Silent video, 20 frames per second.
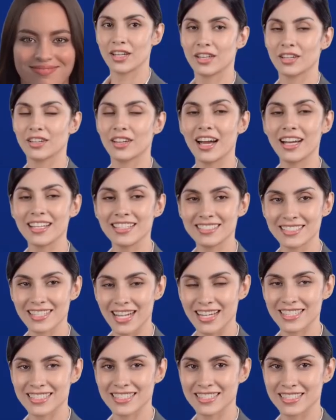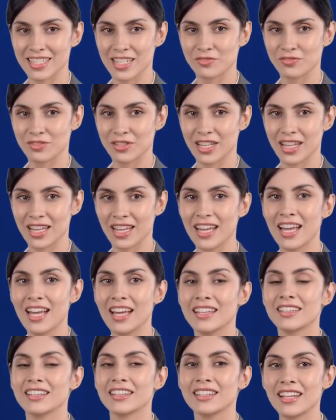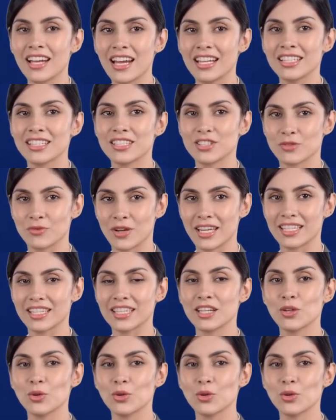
Client-side discovery, the client directly